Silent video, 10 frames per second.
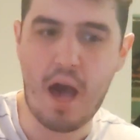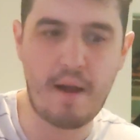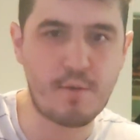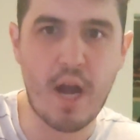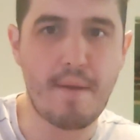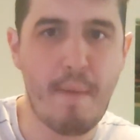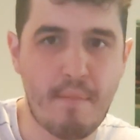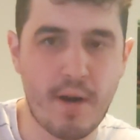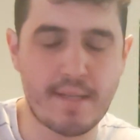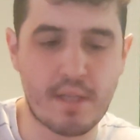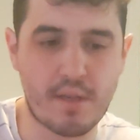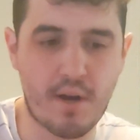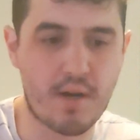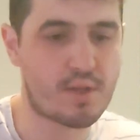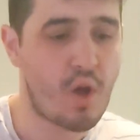I've tried memorizing
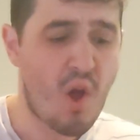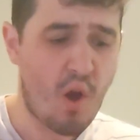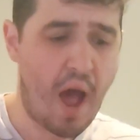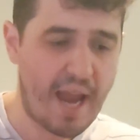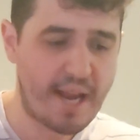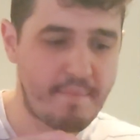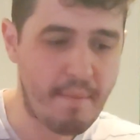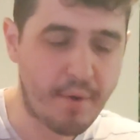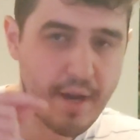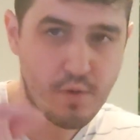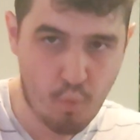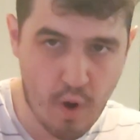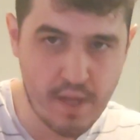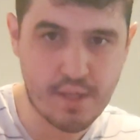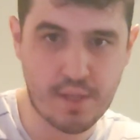songs. I can memorize
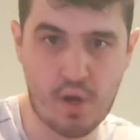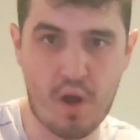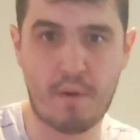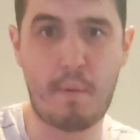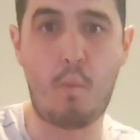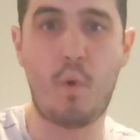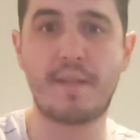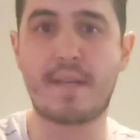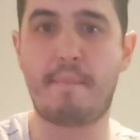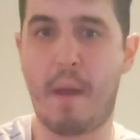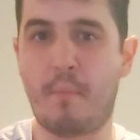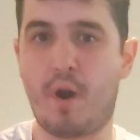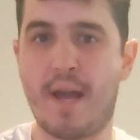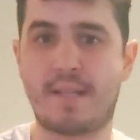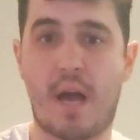one song, but once I
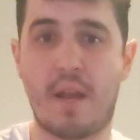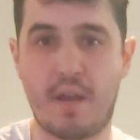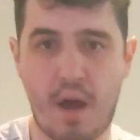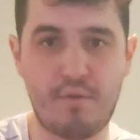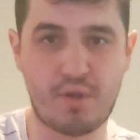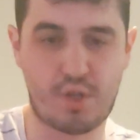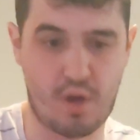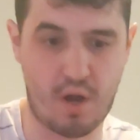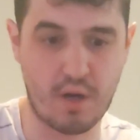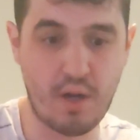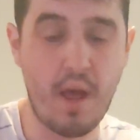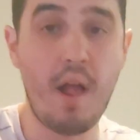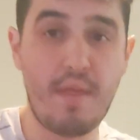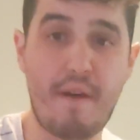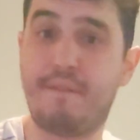memorize another song,
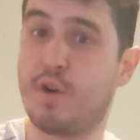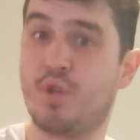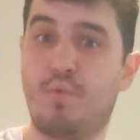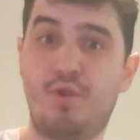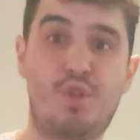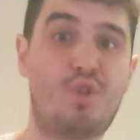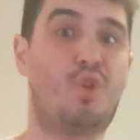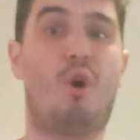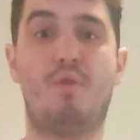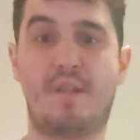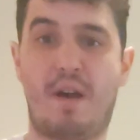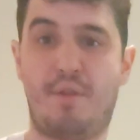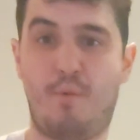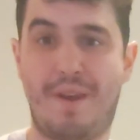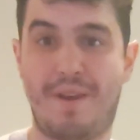that first one just goes out
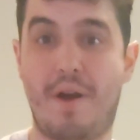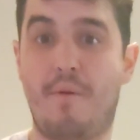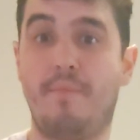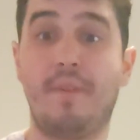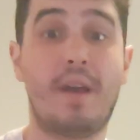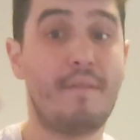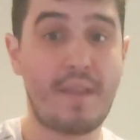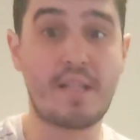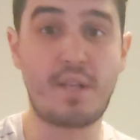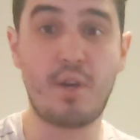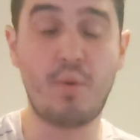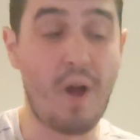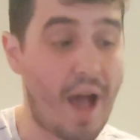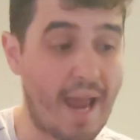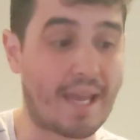the window. That's
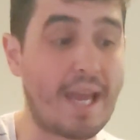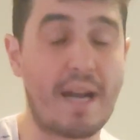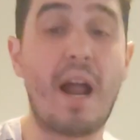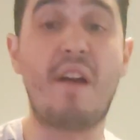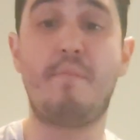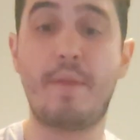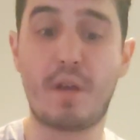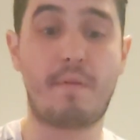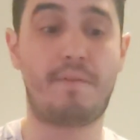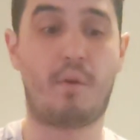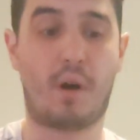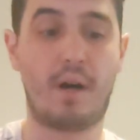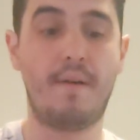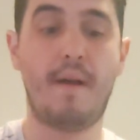you, I get it, I've been there before.